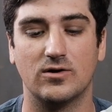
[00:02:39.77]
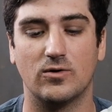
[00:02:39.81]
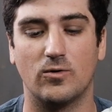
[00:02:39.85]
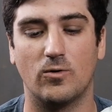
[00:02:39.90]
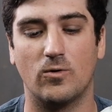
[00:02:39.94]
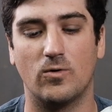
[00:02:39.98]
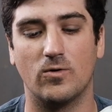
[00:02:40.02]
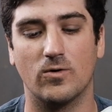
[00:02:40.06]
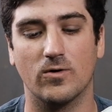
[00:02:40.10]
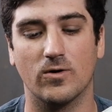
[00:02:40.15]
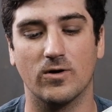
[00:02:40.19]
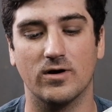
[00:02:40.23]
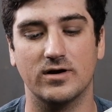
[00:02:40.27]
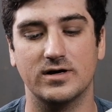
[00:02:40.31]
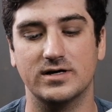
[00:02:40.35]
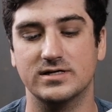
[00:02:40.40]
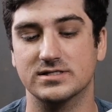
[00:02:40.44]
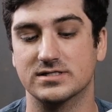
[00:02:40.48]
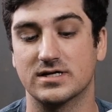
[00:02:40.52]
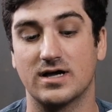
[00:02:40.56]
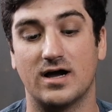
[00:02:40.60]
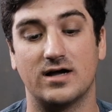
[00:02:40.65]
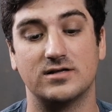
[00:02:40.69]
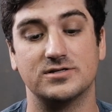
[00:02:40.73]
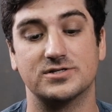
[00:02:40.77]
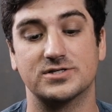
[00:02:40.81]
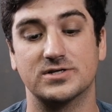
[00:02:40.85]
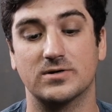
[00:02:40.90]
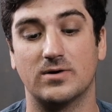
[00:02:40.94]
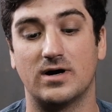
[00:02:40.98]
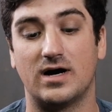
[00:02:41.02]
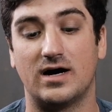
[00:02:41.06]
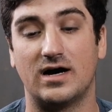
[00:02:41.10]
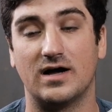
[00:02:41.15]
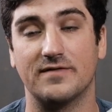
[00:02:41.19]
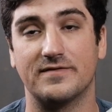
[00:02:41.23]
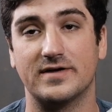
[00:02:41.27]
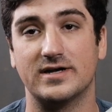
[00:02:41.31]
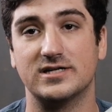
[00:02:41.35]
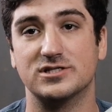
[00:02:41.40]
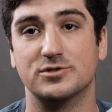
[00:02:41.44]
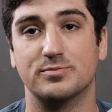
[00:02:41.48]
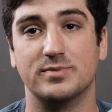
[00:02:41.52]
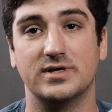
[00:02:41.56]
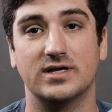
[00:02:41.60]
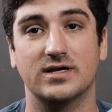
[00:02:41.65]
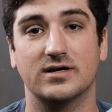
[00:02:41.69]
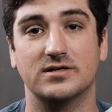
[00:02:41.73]
or it has gotten so hot that
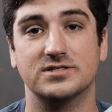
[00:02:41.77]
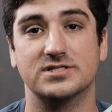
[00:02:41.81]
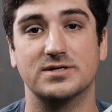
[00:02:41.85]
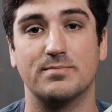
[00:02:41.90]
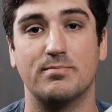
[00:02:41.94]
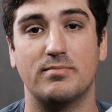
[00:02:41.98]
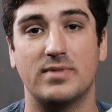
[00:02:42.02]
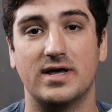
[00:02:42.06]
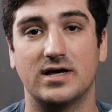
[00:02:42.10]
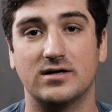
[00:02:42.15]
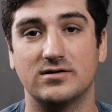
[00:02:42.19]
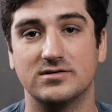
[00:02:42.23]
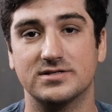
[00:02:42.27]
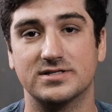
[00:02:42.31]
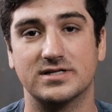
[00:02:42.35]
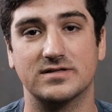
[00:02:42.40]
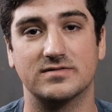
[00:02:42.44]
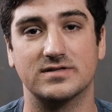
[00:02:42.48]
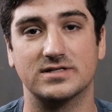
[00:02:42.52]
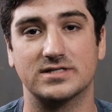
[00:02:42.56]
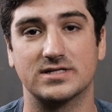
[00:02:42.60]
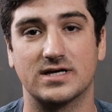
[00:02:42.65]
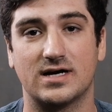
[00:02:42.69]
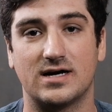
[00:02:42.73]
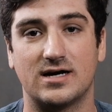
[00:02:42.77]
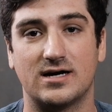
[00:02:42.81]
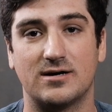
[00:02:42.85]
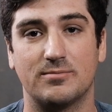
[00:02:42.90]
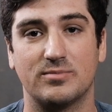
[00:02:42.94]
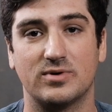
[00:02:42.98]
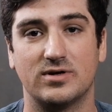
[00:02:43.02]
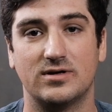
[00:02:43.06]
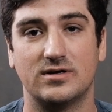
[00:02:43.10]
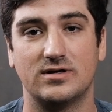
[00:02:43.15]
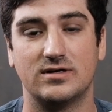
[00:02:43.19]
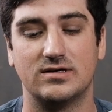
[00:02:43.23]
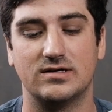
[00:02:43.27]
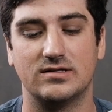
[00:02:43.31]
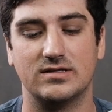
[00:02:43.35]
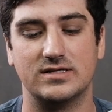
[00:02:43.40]
it's begun to melt at the top,